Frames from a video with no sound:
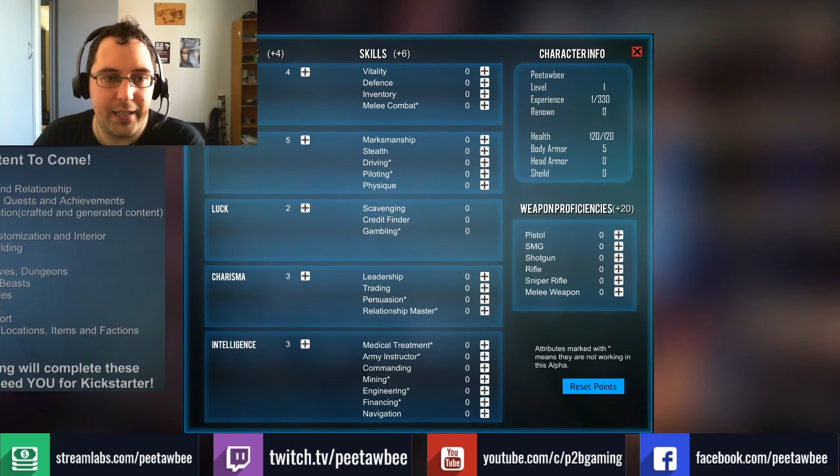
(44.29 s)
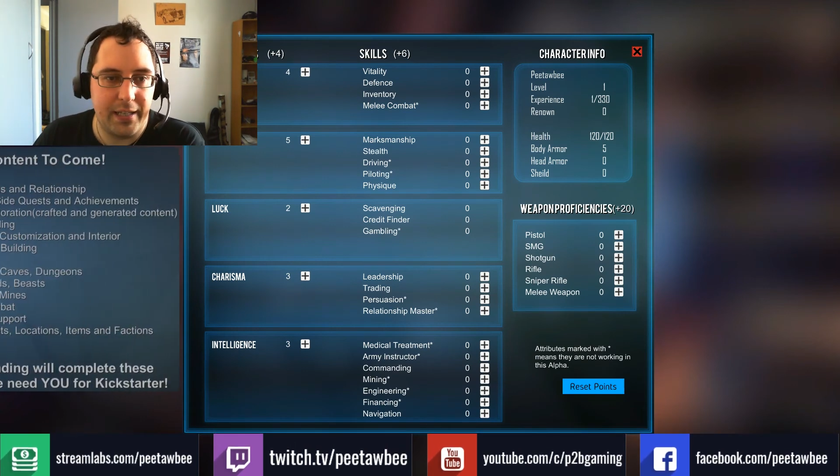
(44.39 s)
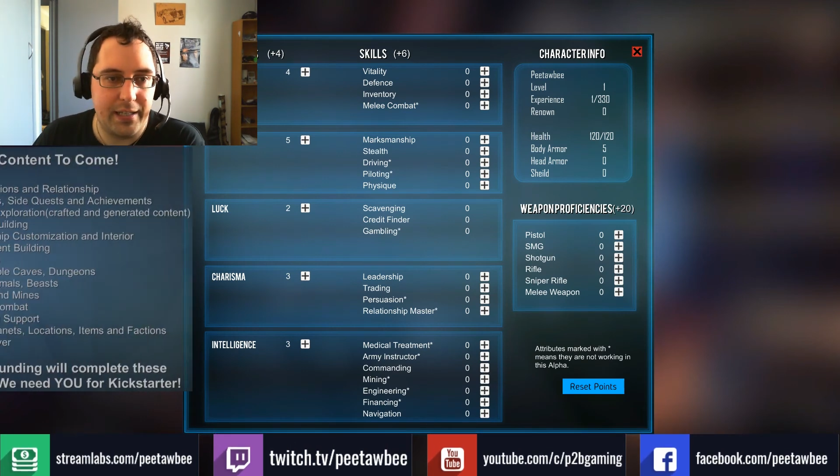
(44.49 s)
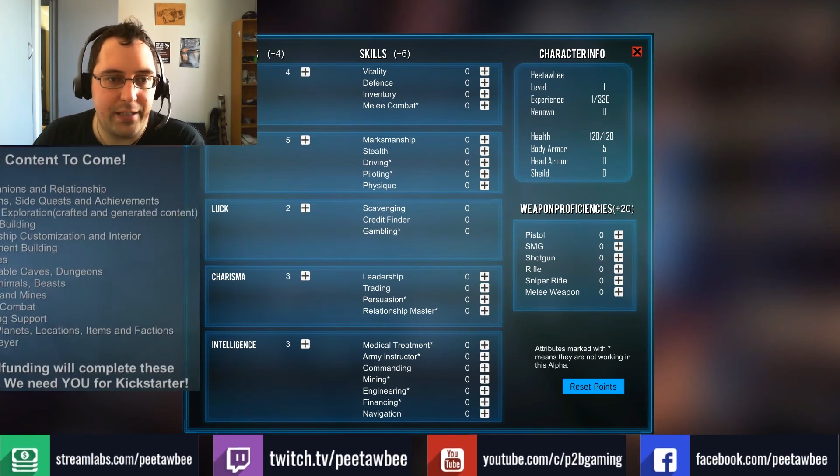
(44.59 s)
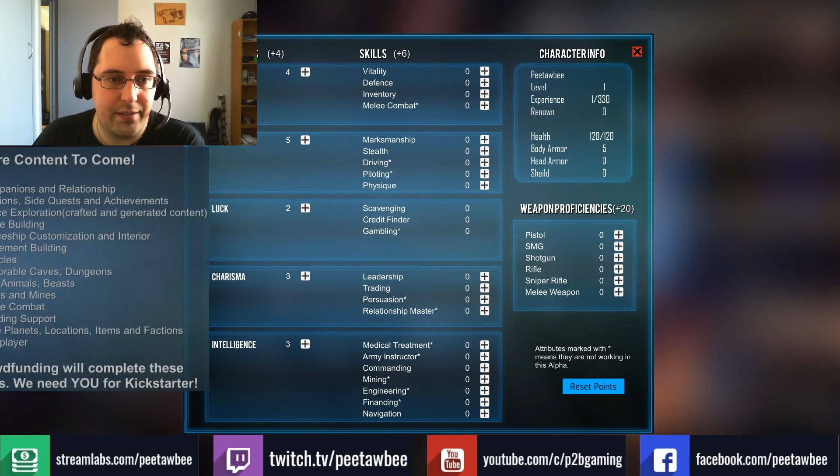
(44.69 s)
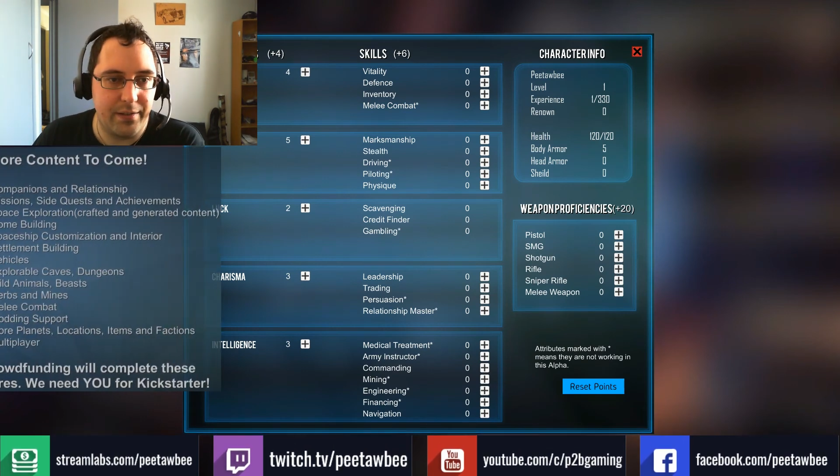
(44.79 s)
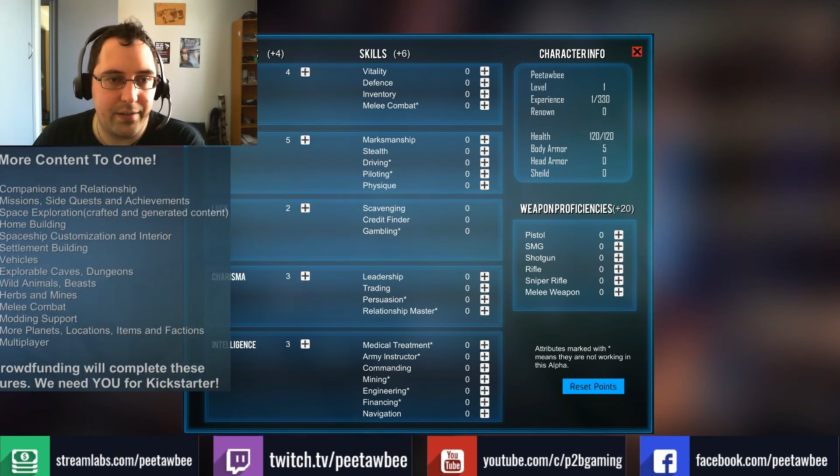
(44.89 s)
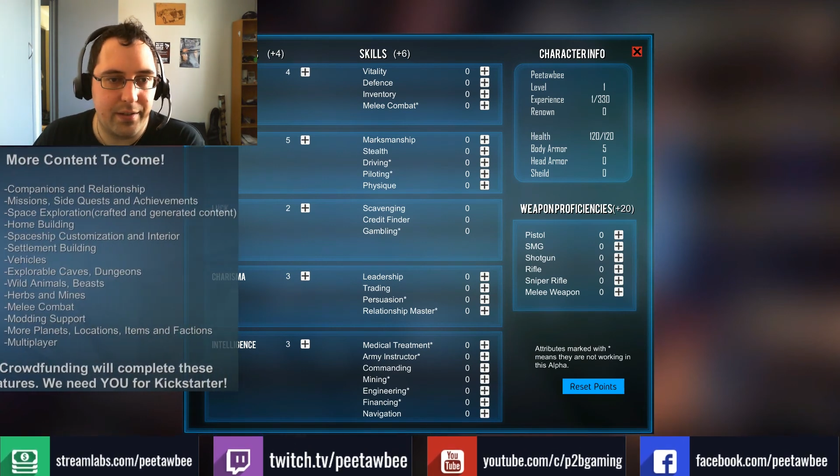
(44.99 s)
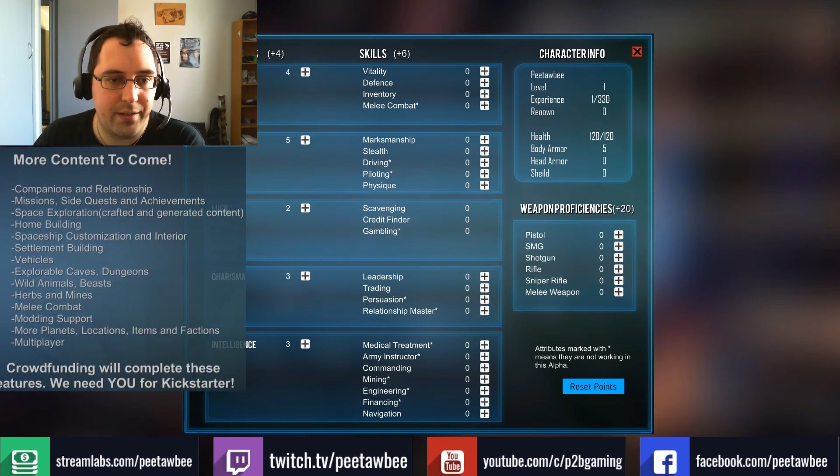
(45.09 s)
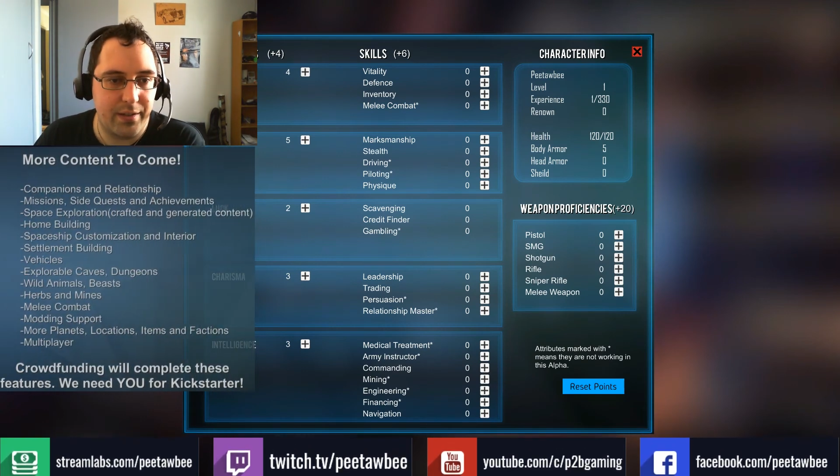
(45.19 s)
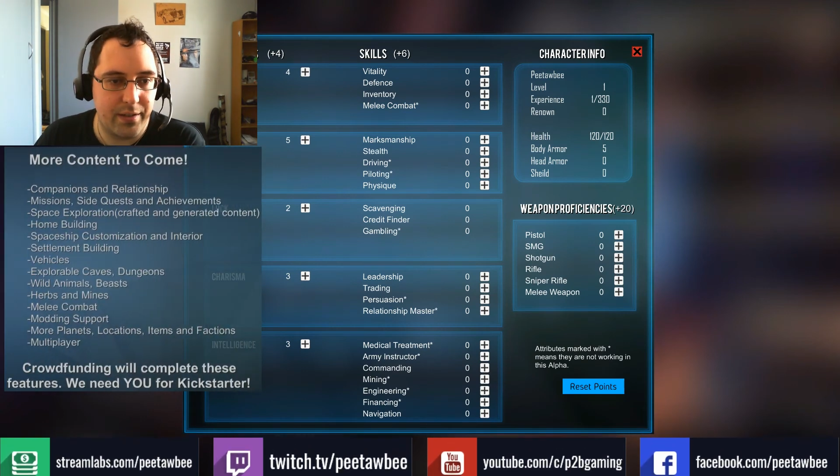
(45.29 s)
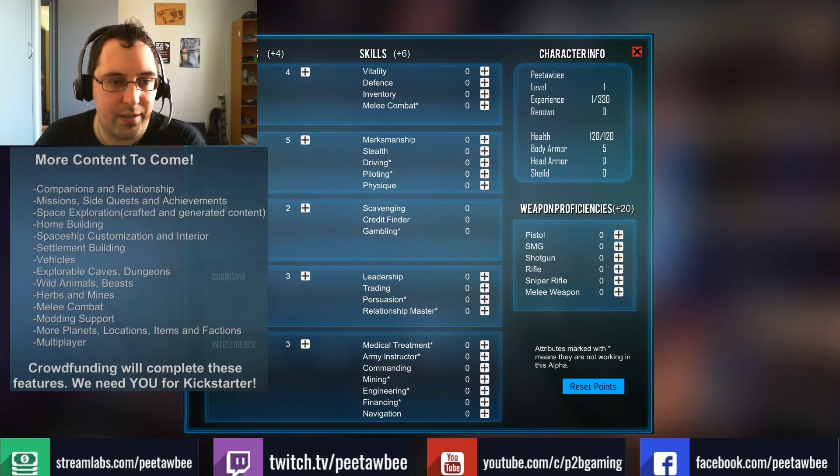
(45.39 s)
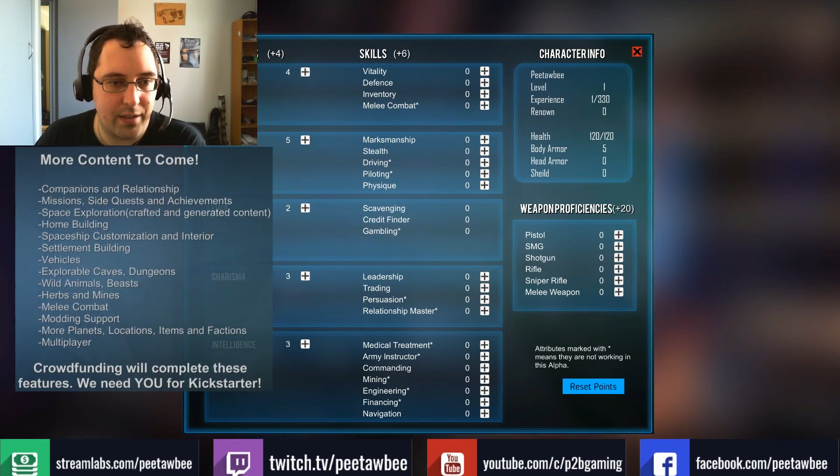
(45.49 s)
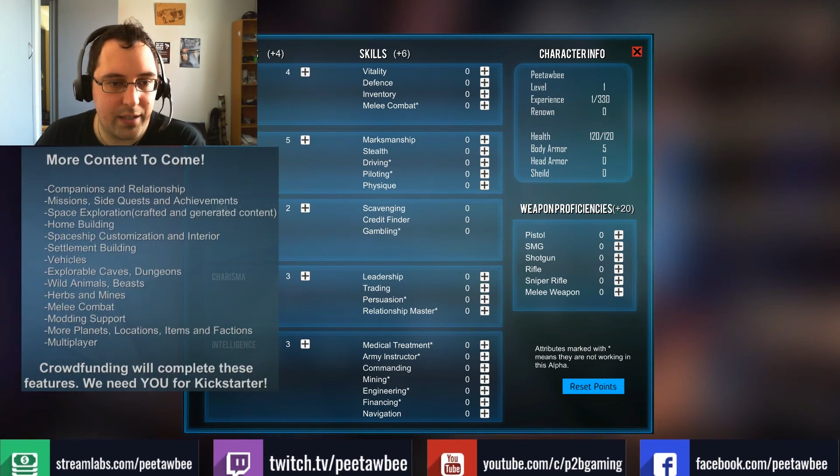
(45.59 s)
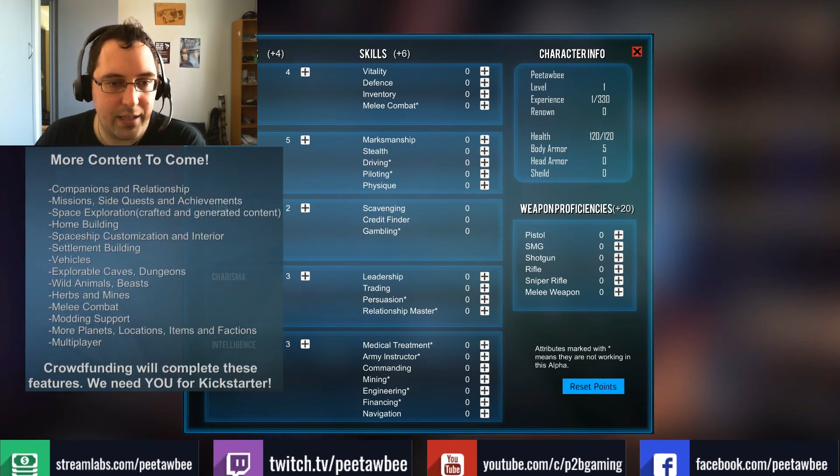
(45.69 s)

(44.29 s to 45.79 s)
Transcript: is